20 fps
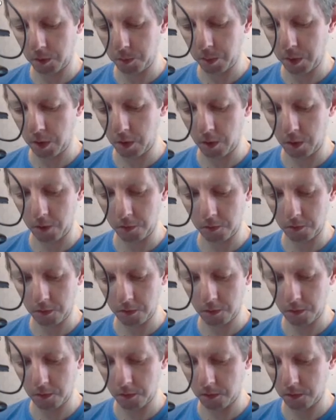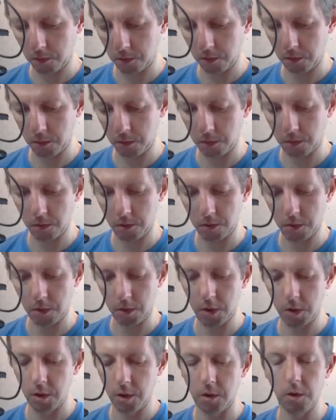apart
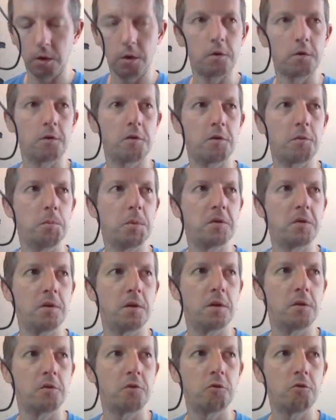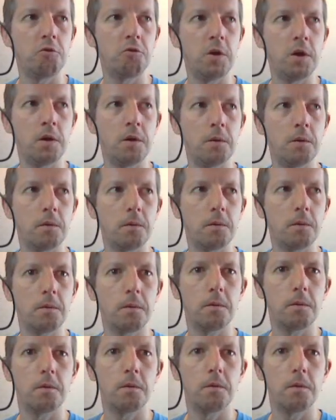because it's missing a screen.
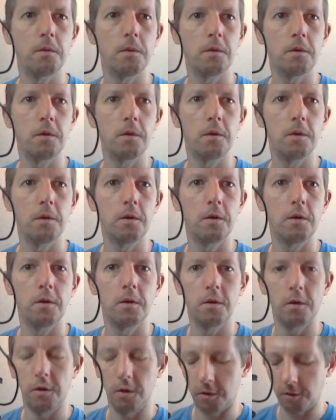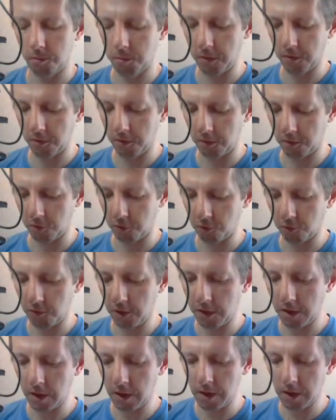It's missing a
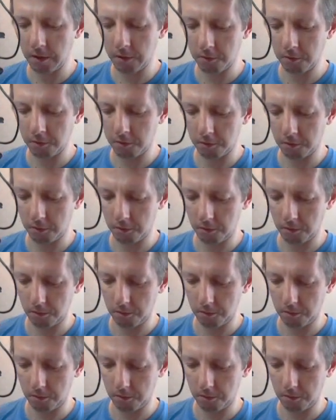screen lens.